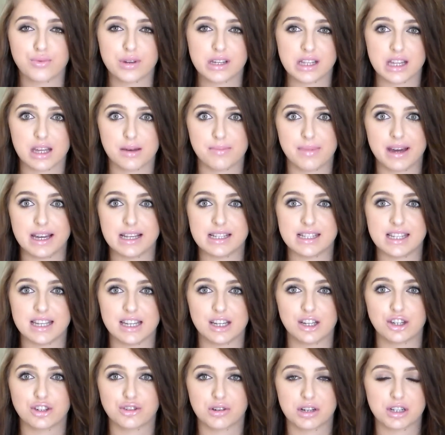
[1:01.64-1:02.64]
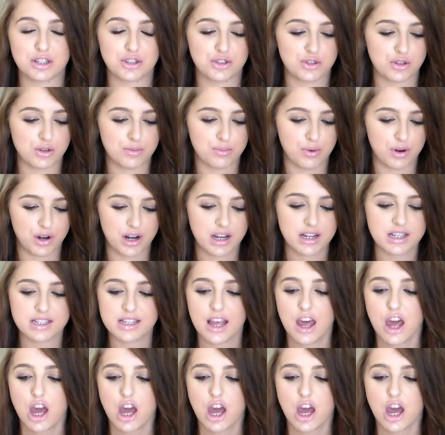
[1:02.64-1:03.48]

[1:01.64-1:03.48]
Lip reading: really amazing drugstore products.